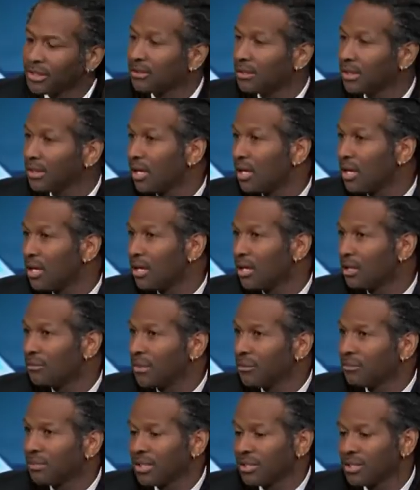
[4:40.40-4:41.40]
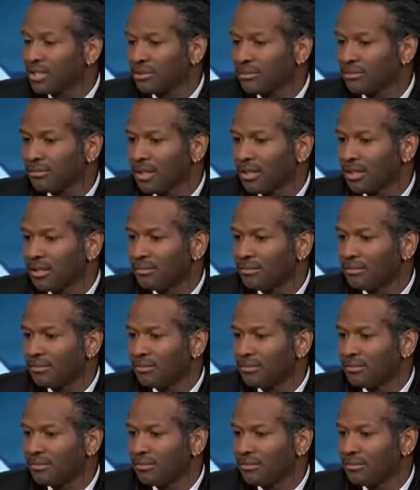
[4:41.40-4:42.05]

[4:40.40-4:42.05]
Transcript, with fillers: we certainly are. We punish uh,